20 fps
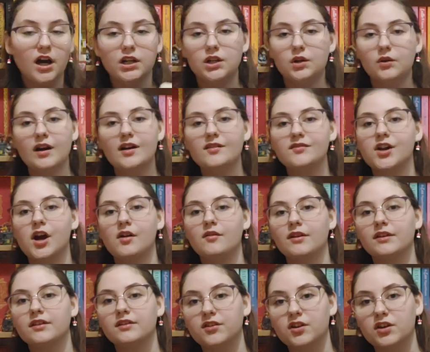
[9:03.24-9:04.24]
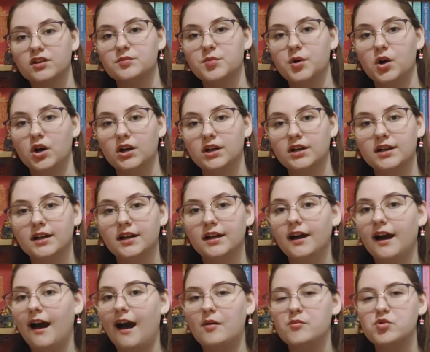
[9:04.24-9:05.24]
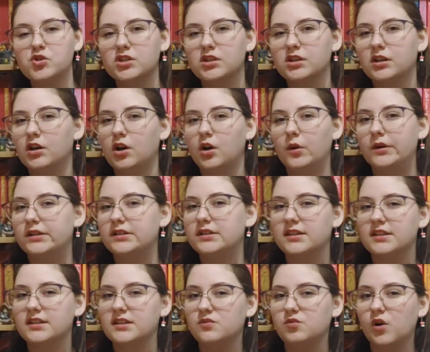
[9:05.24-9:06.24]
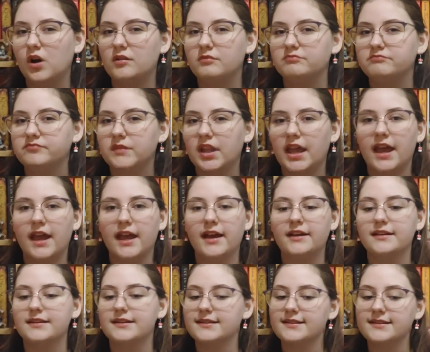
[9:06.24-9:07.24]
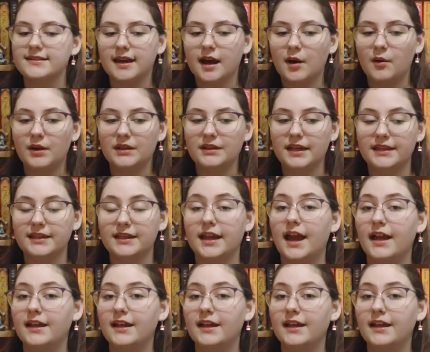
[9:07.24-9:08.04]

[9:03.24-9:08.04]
No, I have not read the first book. I'm just gonna go into this one and see how I like it.